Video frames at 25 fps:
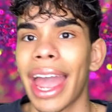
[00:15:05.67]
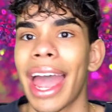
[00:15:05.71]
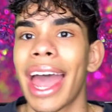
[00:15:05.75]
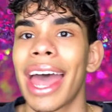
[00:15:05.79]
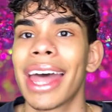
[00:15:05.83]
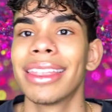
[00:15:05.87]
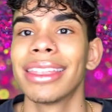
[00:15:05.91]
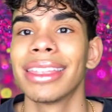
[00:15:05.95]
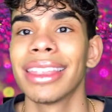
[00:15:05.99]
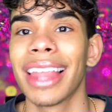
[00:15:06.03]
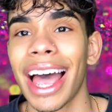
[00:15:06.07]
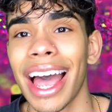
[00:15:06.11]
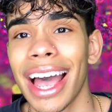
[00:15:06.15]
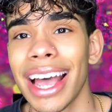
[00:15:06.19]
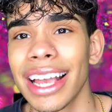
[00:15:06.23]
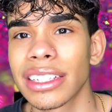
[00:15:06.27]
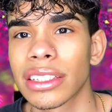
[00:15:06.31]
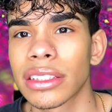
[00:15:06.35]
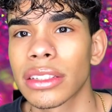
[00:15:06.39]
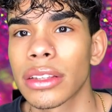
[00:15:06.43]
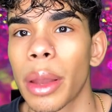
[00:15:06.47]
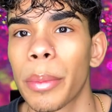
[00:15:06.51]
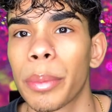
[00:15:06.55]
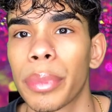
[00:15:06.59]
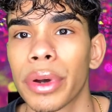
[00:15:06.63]
And
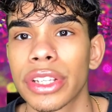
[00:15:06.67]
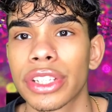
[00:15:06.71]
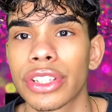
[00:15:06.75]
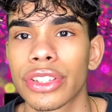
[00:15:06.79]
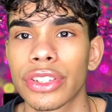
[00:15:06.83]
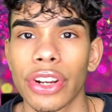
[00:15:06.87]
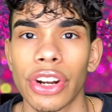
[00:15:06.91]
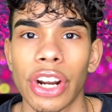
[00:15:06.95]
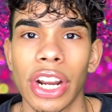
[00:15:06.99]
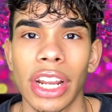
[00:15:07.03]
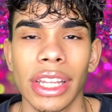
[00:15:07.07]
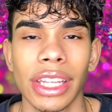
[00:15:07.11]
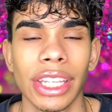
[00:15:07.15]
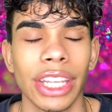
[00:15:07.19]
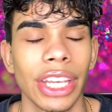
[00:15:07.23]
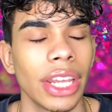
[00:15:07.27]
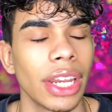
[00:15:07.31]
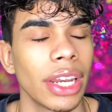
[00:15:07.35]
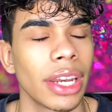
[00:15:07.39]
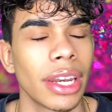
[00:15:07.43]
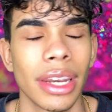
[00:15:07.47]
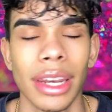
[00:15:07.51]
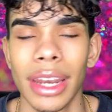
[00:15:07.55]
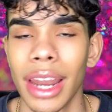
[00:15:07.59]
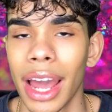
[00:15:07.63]
last but certainly
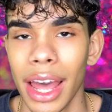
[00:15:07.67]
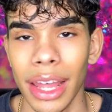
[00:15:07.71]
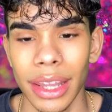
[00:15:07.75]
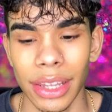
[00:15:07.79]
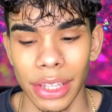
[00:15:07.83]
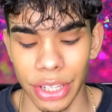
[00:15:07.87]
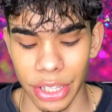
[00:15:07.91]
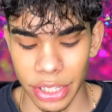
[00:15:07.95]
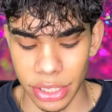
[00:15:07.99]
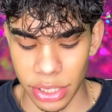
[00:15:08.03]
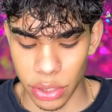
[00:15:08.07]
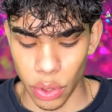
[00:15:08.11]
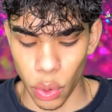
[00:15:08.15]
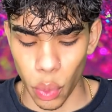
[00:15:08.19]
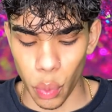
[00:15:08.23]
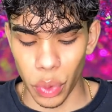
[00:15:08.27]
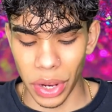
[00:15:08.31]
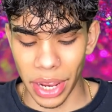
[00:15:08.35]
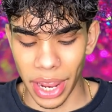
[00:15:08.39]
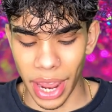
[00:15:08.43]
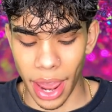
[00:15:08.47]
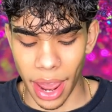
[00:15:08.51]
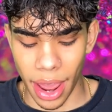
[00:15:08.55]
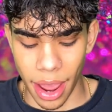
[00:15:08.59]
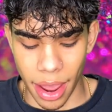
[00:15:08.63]
not least,
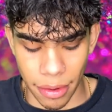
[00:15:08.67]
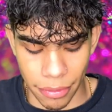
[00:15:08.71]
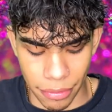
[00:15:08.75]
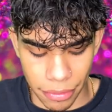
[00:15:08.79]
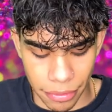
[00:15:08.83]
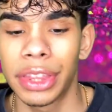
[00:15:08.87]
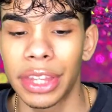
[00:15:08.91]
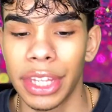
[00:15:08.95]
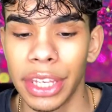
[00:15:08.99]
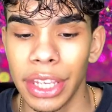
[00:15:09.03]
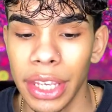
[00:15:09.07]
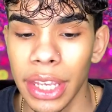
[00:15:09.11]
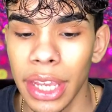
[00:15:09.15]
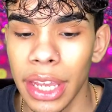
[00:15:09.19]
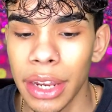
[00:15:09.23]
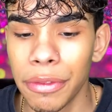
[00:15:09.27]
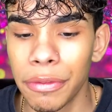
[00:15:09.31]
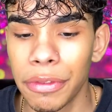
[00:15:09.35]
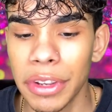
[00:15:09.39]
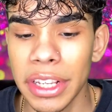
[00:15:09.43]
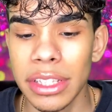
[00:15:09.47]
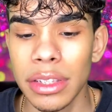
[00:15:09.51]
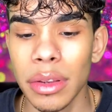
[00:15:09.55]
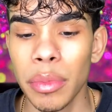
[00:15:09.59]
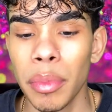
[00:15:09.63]
we have the
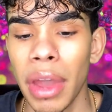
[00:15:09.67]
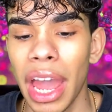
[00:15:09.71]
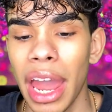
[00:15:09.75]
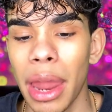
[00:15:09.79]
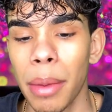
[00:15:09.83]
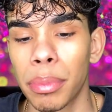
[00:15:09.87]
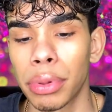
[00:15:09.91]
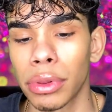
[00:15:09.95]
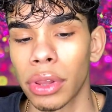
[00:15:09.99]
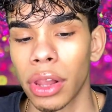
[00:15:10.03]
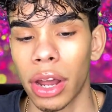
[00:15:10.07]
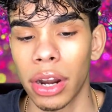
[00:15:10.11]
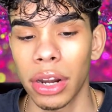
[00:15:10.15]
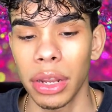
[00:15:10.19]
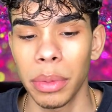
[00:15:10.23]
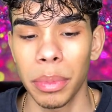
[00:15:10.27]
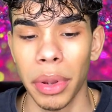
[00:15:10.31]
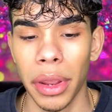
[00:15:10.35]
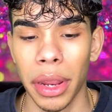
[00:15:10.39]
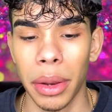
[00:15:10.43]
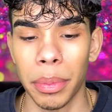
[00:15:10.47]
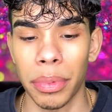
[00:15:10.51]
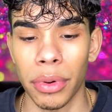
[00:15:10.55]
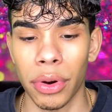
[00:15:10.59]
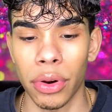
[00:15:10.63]
Invisimatte blotting
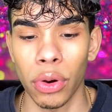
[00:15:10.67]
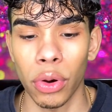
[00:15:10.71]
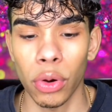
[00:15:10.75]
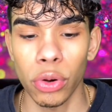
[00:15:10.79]
paper.